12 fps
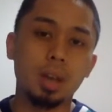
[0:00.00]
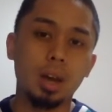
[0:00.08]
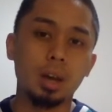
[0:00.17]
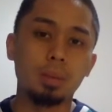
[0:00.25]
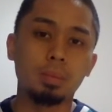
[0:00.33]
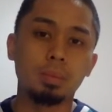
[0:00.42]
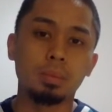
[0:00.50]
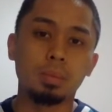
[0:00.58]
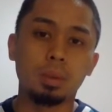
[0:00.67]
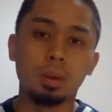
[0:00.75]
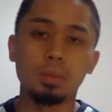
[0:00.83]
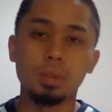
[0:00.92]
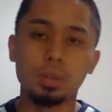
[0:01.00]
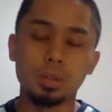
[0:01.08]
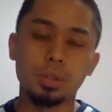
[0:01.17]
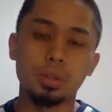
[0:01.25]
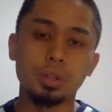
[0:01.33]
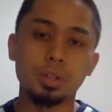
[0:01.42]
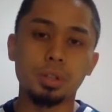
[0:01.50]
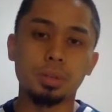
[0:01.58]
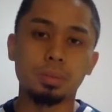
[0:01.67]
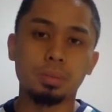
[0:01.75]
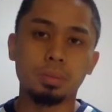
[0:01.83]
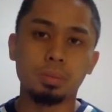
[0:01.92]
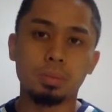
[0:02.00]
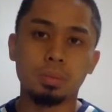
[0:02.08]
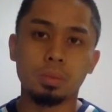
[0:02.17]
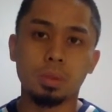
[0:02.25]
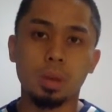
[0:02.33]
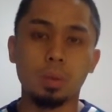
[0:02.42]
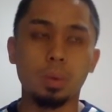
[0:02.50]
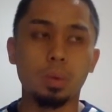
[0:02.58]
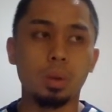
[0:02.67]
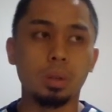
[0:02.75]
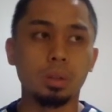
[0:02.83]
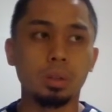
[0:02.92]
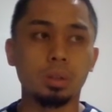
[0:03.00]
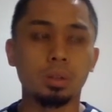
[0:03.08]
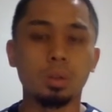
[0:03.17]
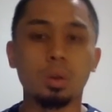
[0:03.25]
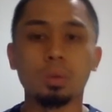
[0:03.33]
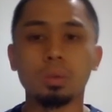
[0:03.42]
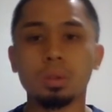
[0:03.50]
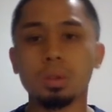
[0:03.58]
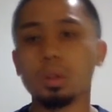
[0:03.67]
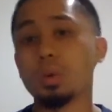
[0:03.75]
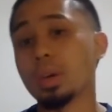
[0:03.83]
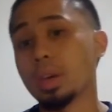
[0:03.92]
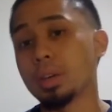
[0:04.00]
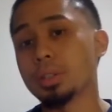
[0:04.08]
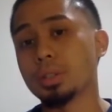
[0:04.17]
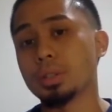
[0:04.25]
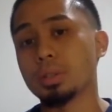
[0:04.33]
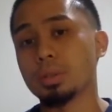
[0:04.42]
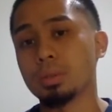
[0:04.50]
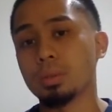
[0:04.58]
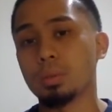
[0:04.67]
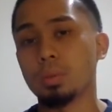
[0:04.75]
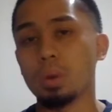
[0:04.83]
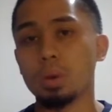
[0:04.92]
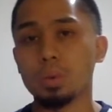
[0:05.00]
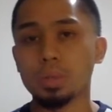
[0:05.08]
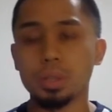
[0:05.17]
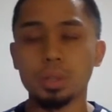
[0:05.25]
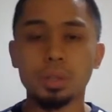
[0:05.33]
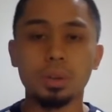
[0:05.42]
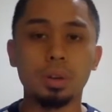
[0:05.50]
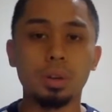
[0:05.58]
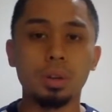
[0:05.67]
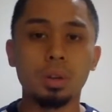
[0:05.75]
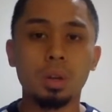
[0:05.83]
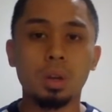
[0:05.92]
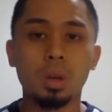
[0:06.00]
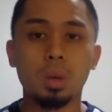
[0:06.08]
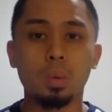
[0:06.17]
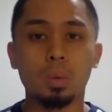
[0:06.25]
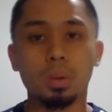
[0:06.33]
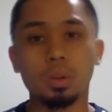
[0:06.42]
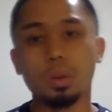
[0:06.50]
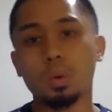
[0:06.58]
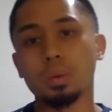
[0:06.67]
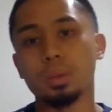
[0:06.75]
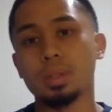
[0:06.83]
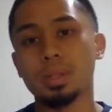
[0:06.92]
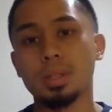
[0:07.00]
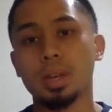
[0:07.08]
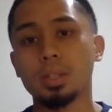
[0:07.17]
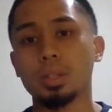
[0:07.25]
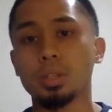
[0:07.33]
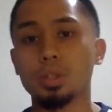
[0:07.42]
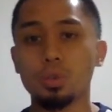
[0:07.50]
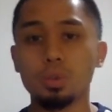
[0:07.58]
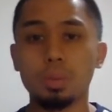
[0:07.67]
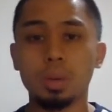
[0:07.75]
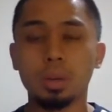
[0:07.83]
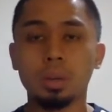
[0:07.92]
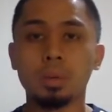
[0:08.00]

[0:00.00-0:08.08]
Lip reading: time of the insertion, and we want to note the location where it was inserted. We want to note the size of the tubing